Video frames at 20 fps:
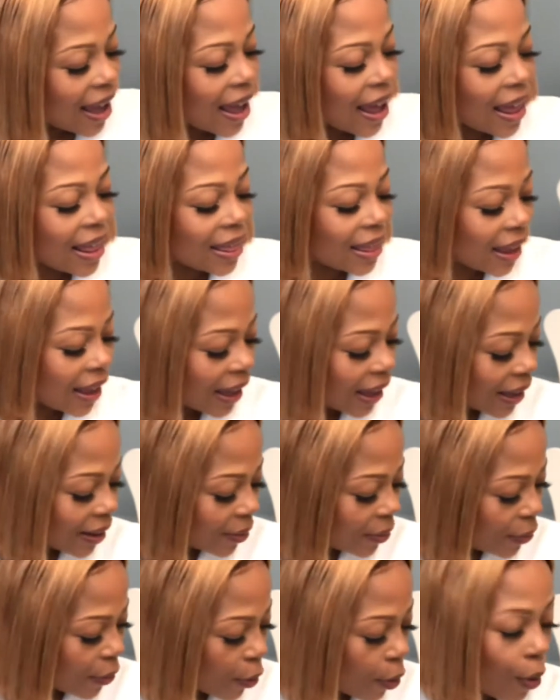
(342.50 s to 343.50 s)
and then
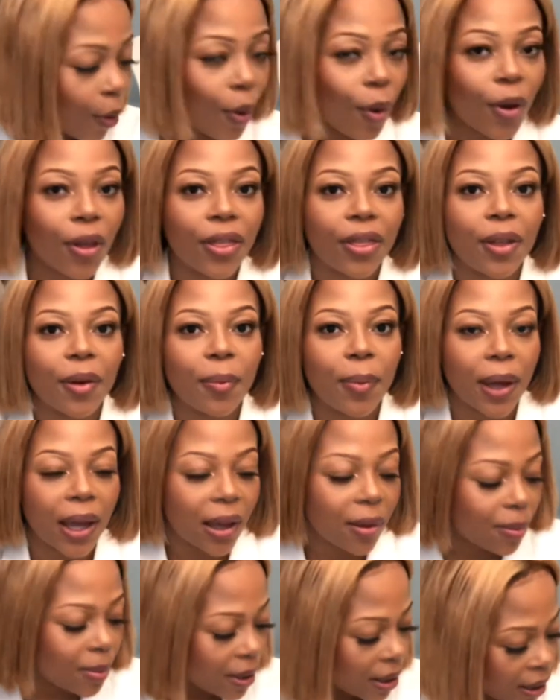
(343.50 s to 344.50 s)
for the
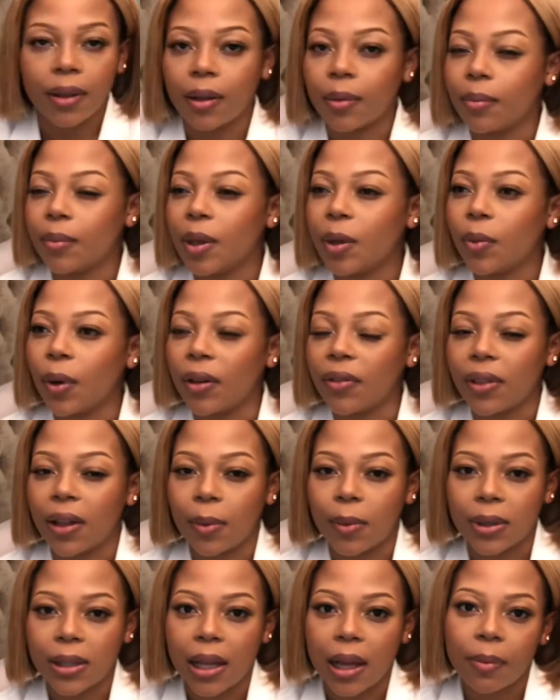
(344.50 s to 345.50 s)
baby the midwife that
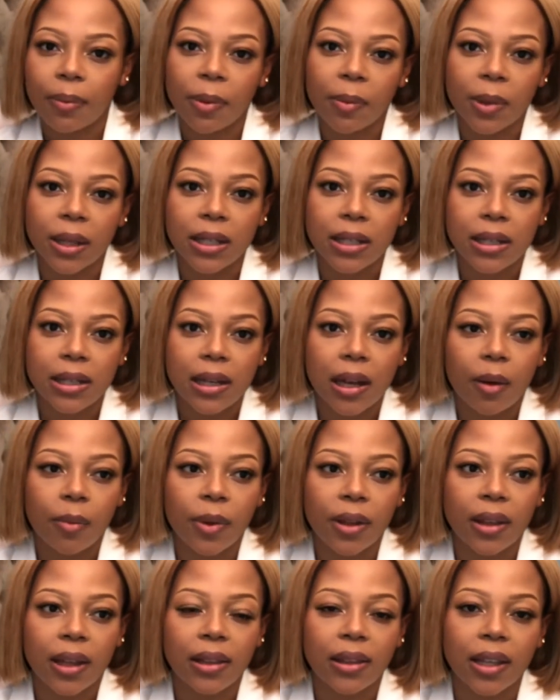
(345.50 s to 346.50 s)
was helping me did tell
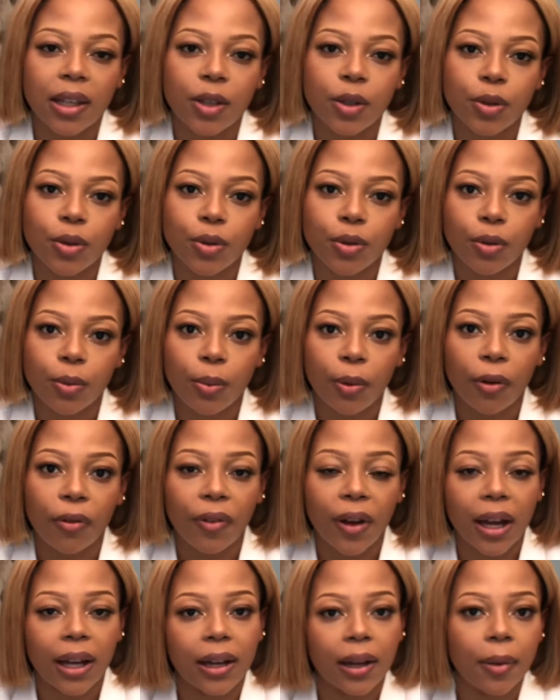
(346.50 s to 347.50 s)
me that they do
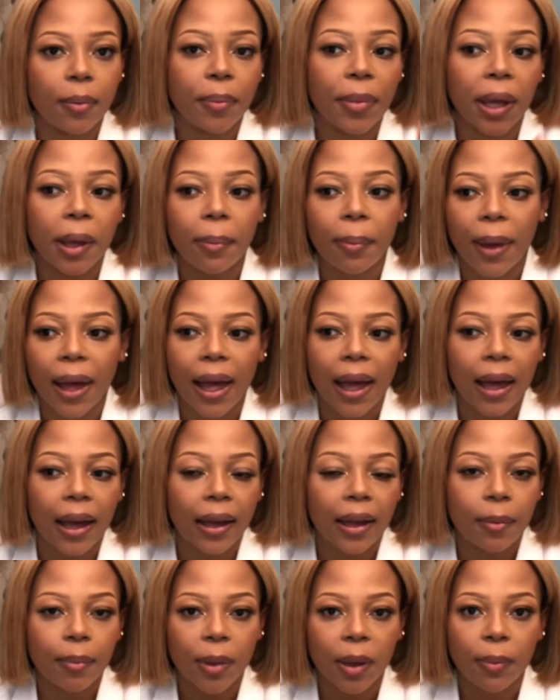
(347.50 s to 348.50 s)
provide a big bag
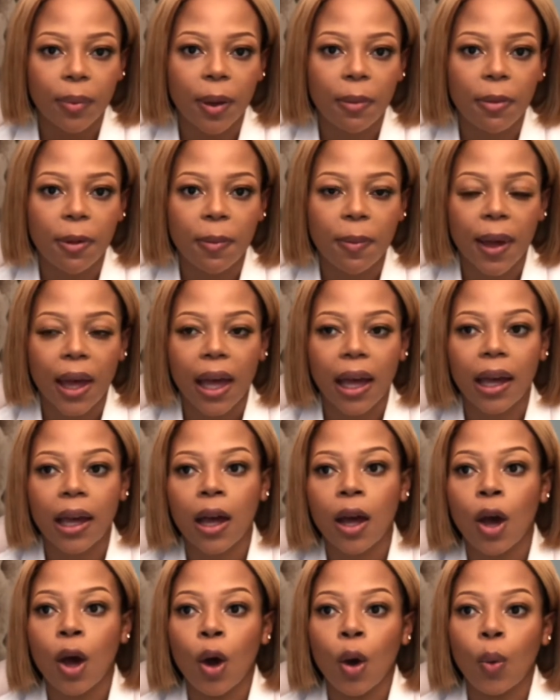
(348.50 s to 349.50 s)
a big baby bag
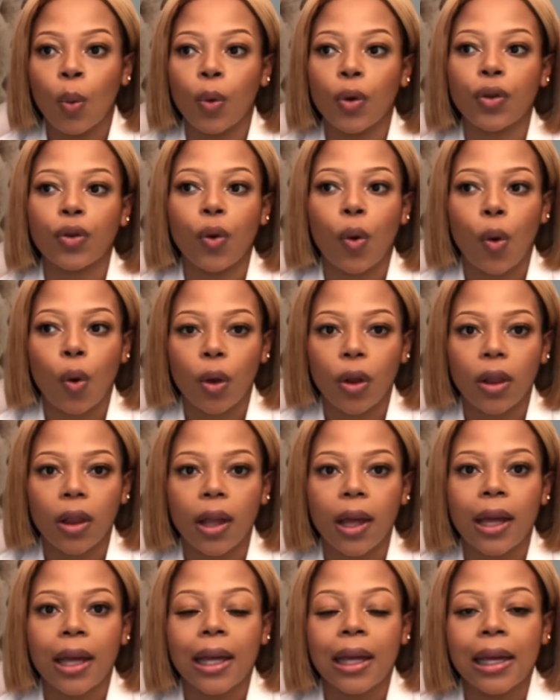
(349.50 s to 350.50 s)
with all
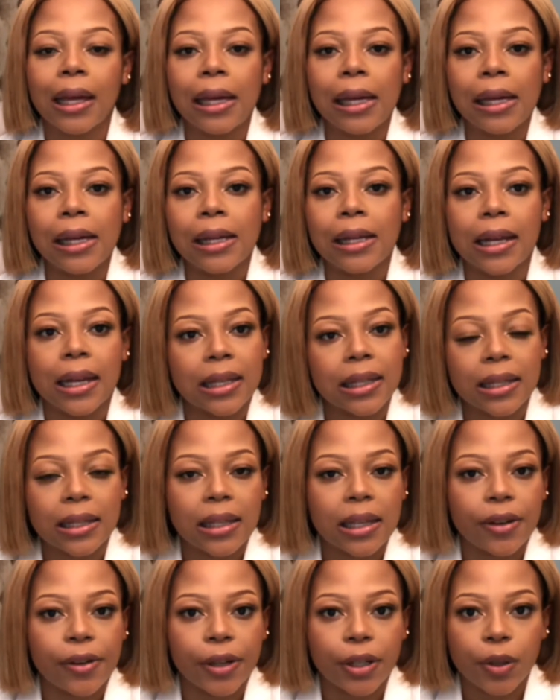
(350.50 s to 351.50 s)

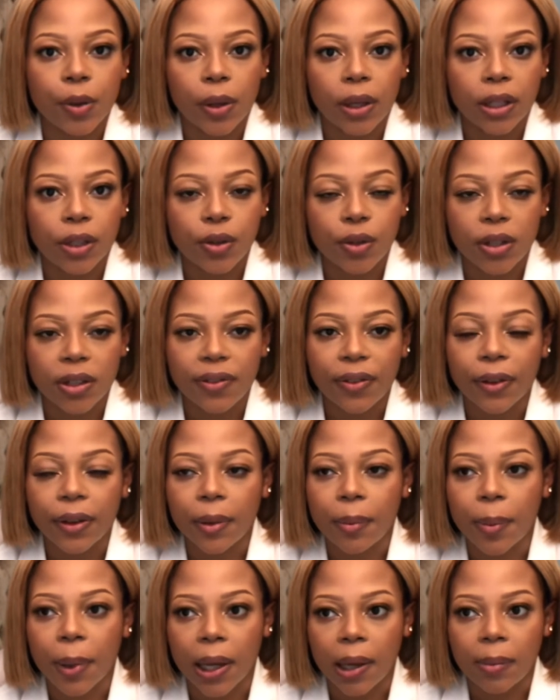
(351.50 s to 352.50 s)
necessary toiletries for the
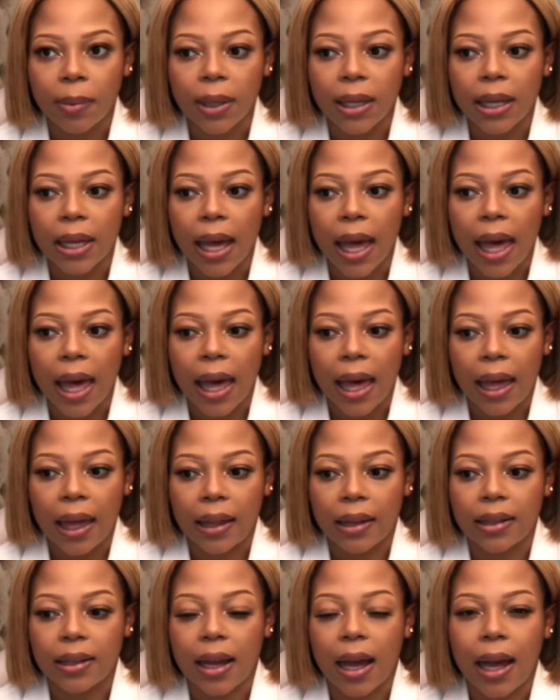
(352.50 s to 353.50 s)
baby
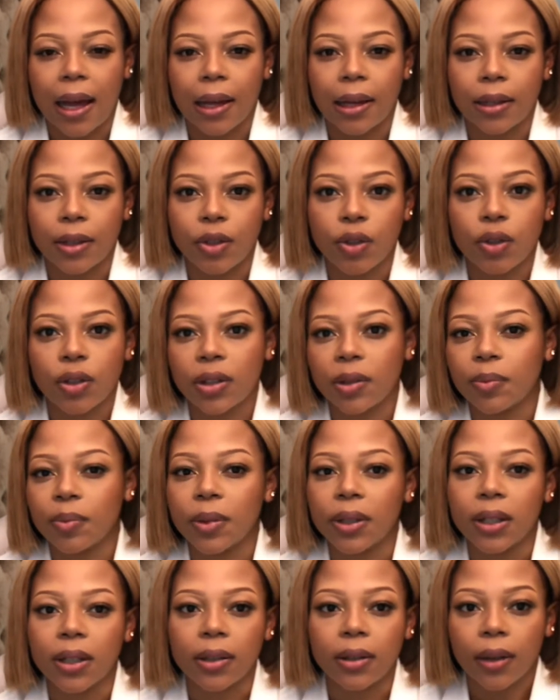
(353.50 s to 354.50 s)
and I shouldn't
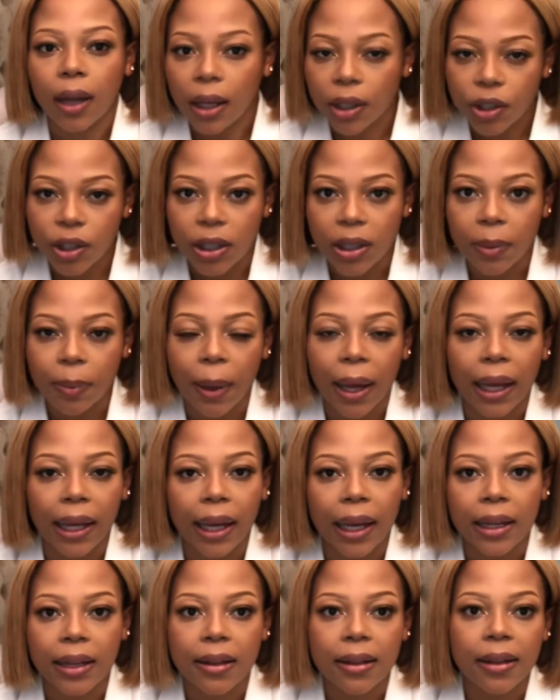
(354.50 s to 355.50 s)
be actually buying
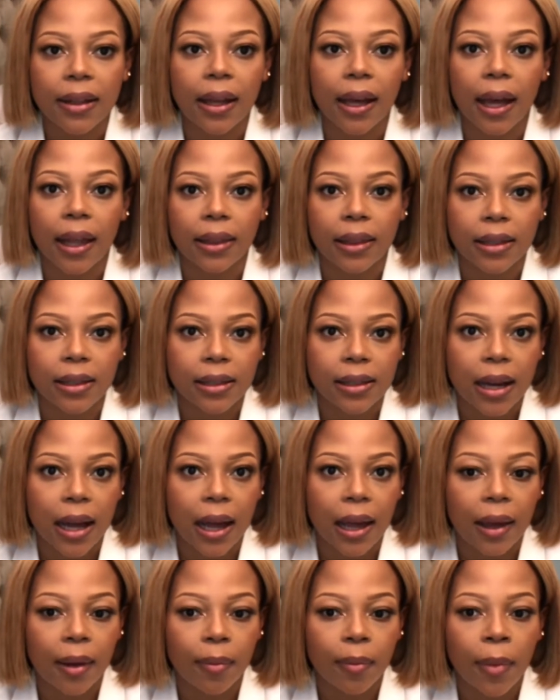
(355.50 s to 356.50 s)
anything at this
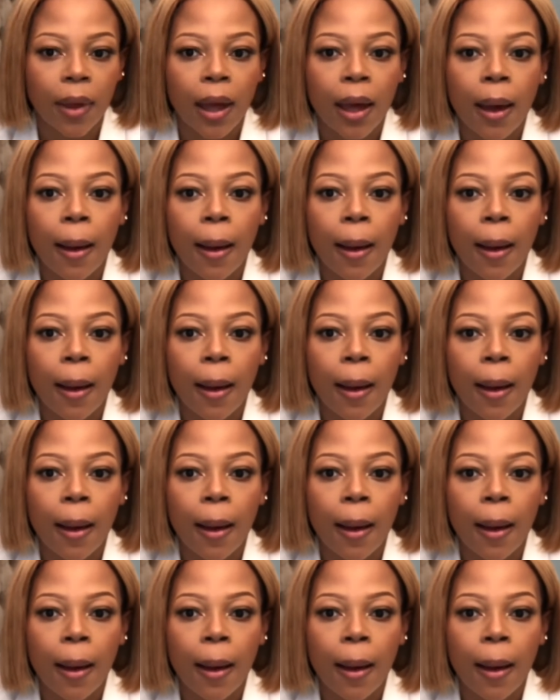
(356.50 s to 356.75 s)
time